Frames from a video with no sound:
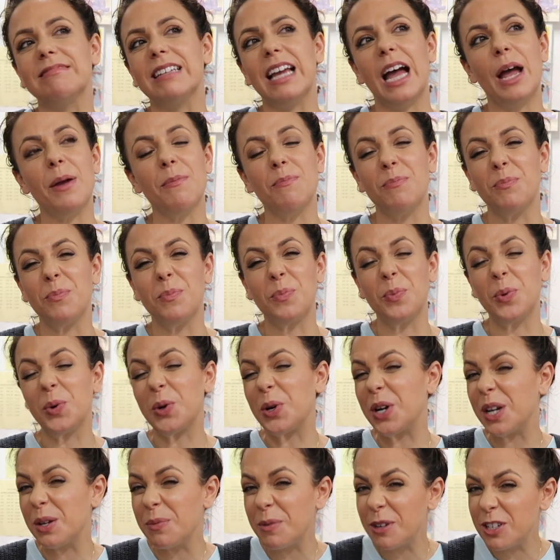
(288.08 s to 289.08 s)
I
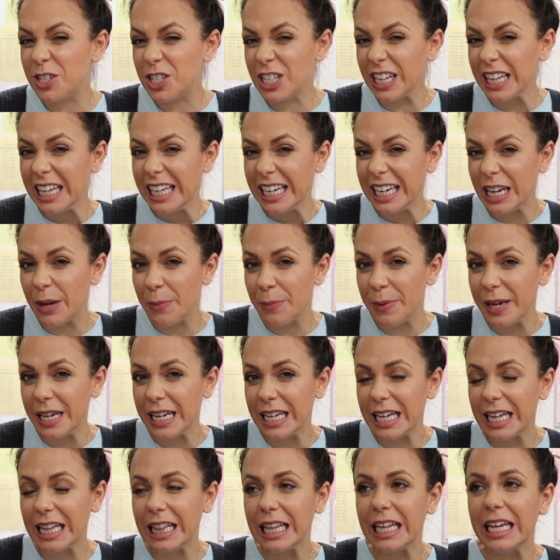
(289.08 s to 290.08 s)
pretty much delete it
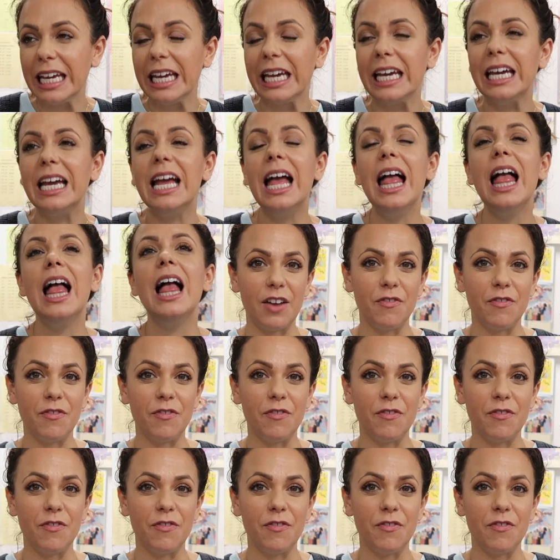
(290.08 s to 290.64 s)
immediately.